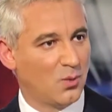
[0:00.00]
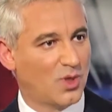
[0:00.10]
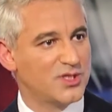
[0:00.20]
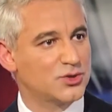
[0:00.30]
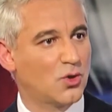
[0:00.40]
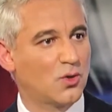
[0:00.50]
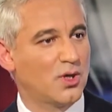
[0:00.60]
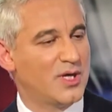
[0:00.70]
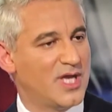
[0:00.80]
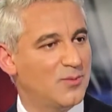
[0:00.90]
what is your
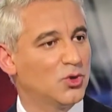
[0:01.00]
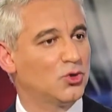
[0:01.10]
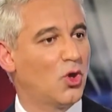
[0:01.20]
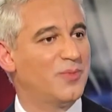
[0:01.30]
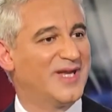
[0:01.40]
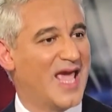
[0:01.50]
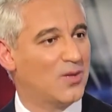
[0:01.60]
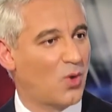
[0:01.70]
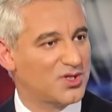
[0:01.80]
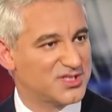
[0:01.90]
hemoglobin
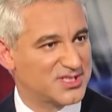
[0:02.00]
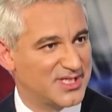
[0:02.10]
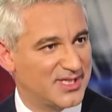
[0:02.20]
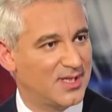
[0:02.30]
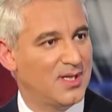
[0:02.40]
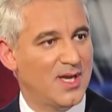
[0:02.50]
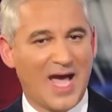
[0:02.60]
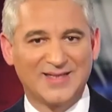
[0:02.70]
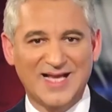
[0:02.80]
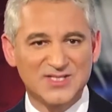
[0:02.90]
A1C,
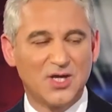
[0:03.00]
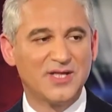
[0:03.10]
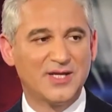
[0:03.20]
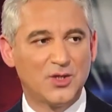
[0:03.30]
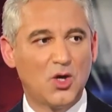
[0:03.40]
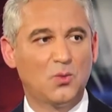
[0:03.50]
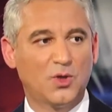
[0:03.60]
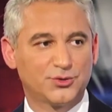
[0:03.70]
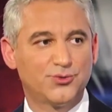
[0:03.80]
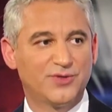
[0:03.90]
and that's how they know
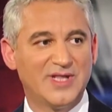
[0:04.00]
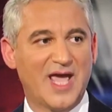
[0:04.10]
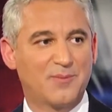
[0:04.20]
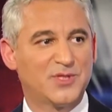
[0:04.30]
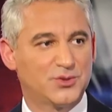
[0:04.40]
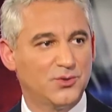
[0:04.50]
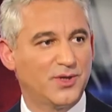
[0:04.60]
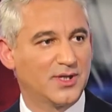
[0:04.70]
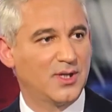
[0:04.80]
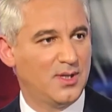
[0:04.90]
what you really have been
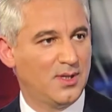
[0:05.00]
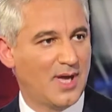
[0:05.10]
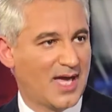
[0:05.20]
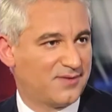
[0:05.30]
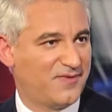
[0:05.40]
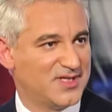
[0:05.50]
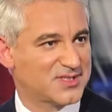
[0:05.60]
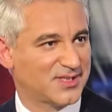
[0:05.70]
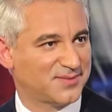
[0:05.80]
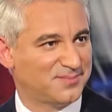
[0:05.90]
doing, and fix it.